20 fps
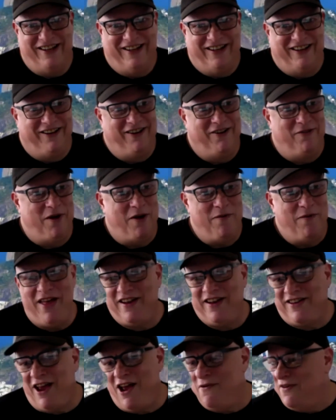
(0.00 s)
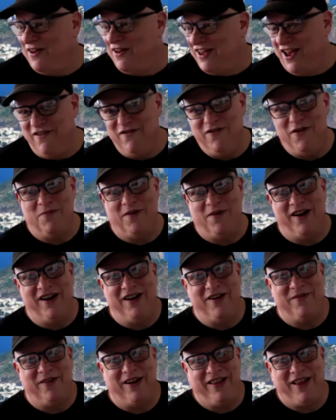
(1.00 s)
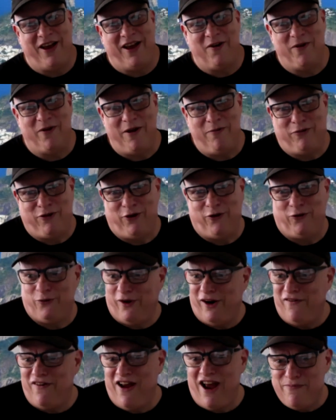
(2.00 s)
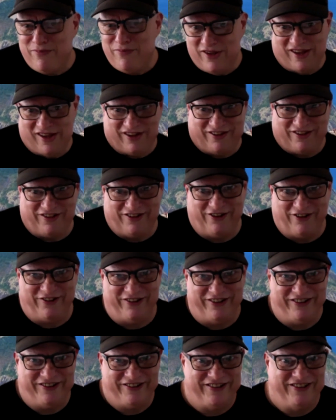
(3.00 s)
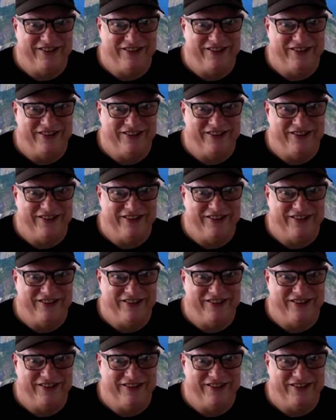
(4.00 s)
you remember that time I gave you money to make that web series? What happened to that series?